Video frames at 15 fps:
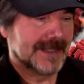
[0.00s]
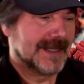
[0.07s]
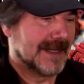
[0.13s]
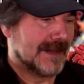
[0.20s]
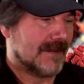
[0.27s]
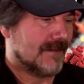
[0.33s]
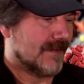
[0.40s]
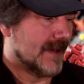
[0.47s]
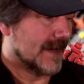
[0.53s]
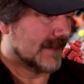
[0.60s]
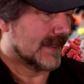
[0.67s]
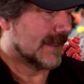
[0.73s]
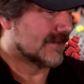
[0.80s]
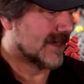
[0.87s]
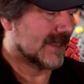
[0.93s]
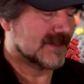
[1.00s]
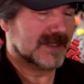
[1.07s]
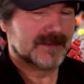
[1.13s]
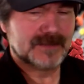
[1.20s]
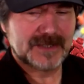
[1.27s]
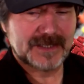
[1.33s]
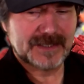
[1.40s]
In fact, I've got
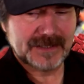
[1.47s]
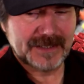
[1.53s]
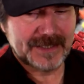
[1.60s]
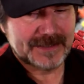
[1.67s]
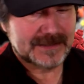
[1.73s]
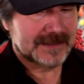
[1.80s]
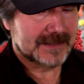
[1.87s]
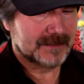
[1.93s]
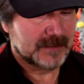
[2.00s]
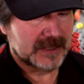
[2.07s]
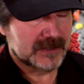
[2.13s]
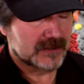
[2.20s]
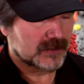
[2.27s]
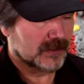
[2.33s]
something that can be controlled